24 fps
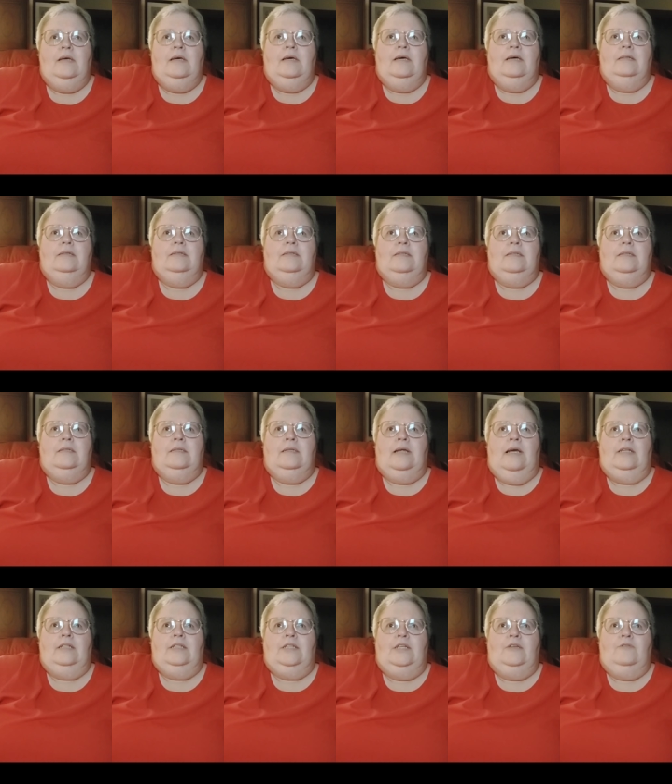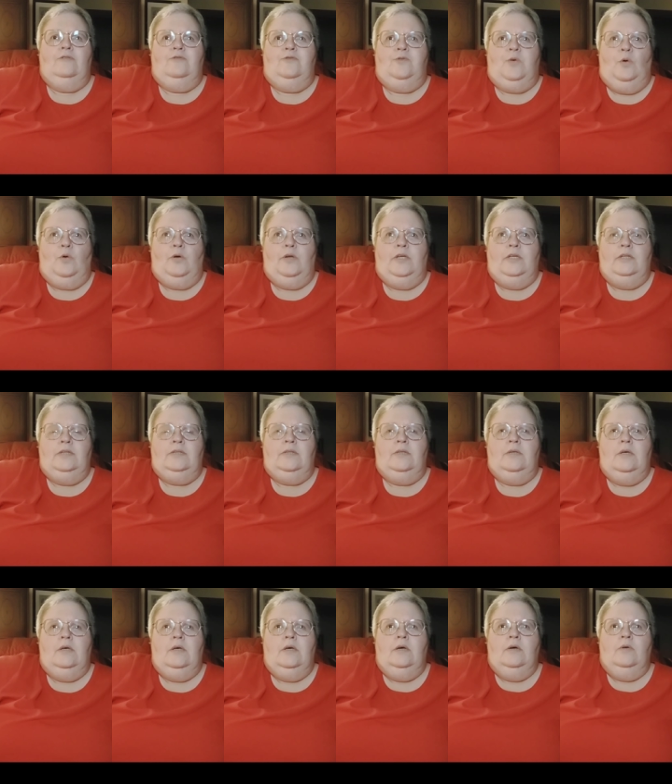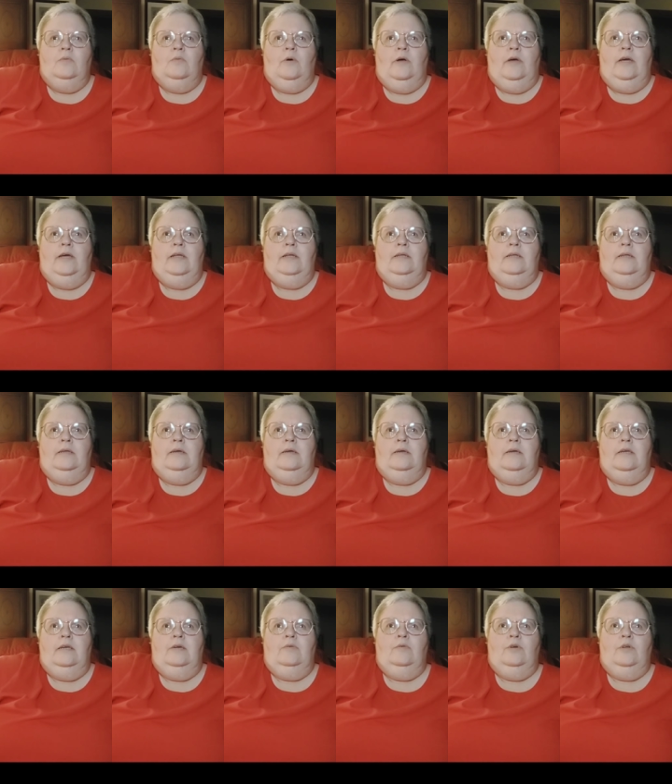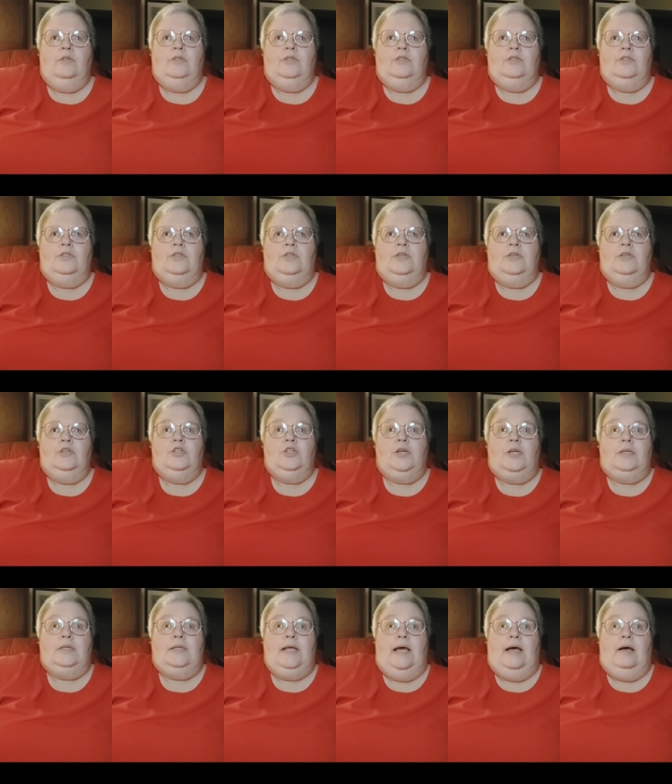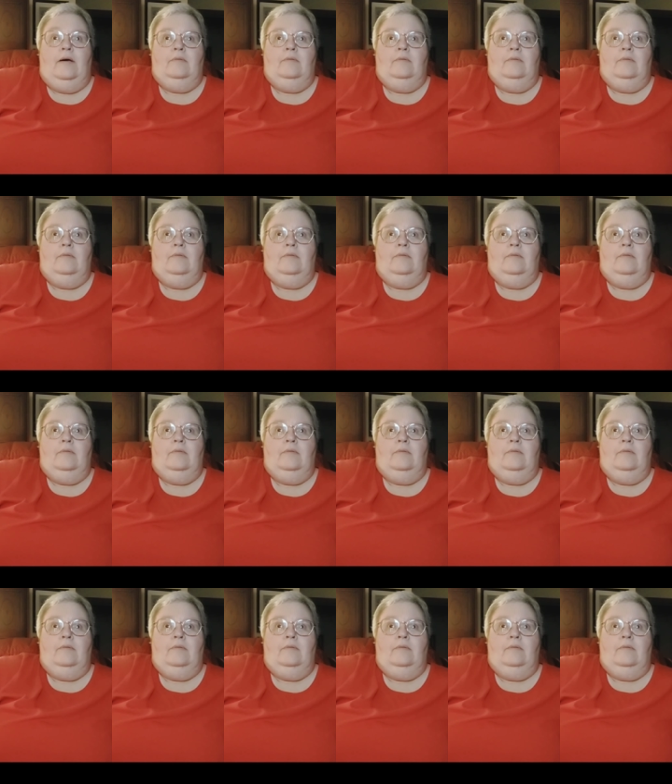until the 1940s when it was shut down.